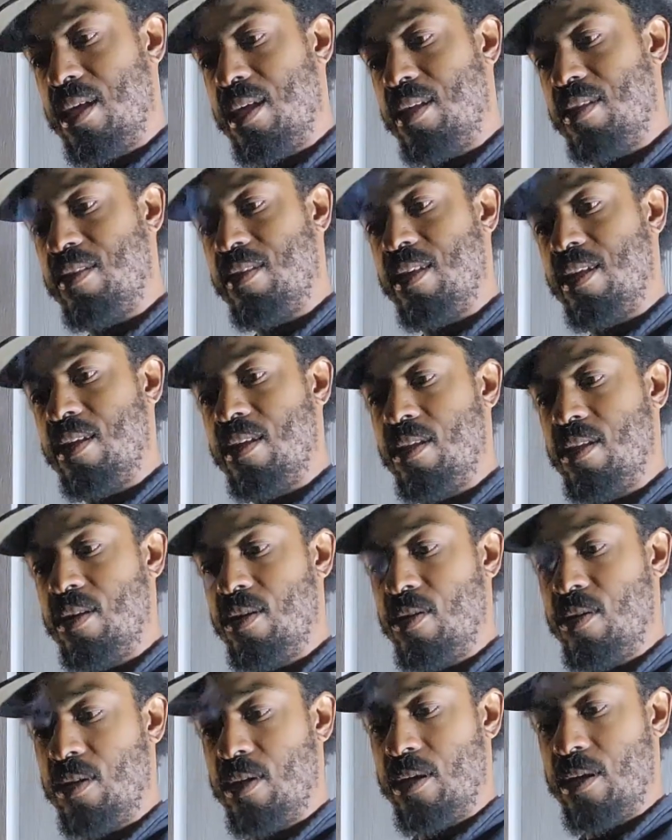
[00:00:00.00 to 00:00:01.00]
It's getting a
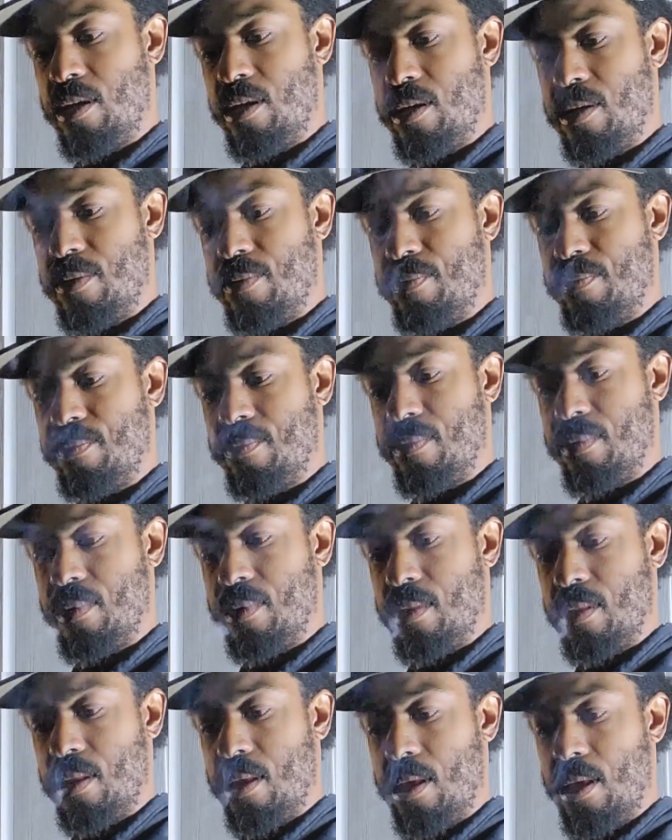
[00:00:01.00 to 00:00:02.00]
little,
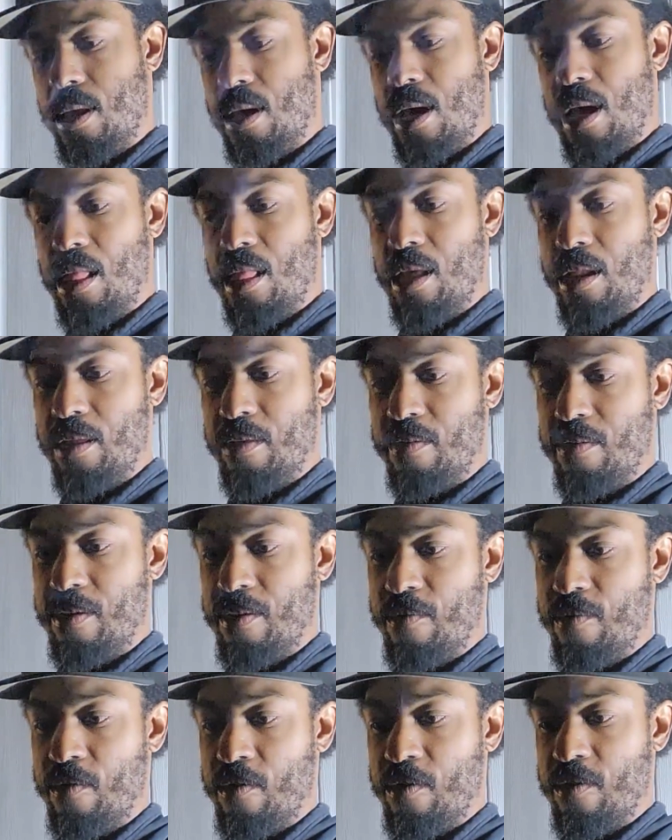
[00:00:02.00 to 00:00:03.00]
let it
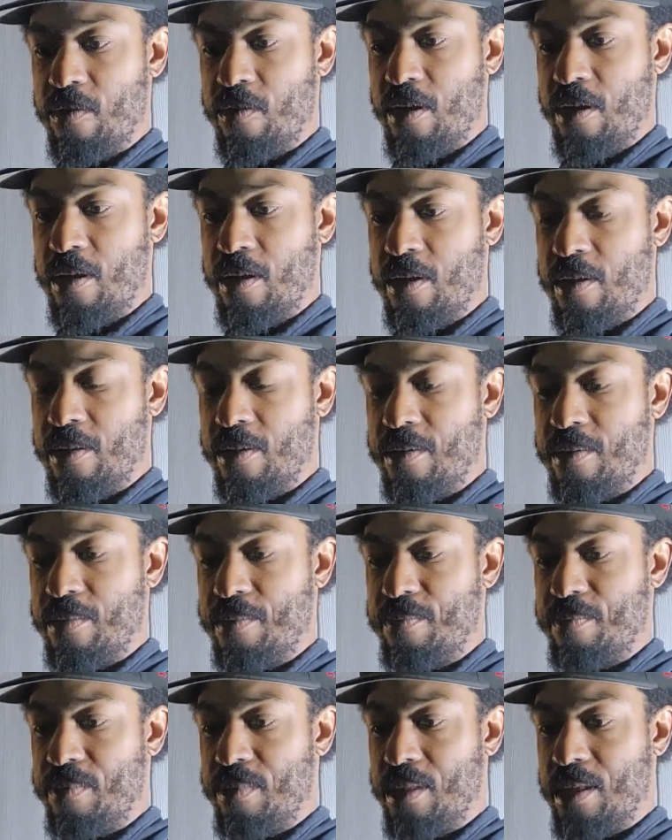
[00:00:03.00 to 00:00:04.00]
sit for a second.
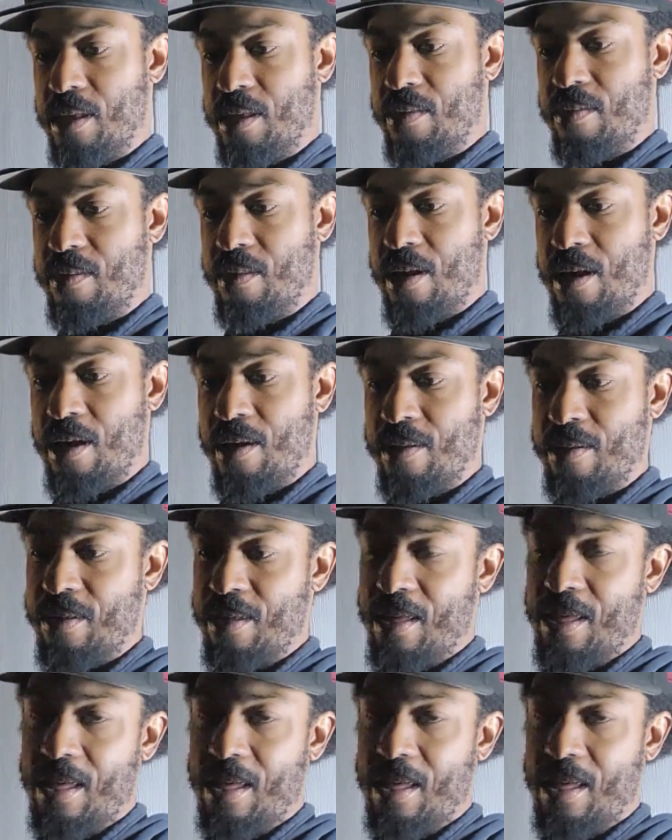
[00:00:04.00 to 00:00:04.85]
It's not,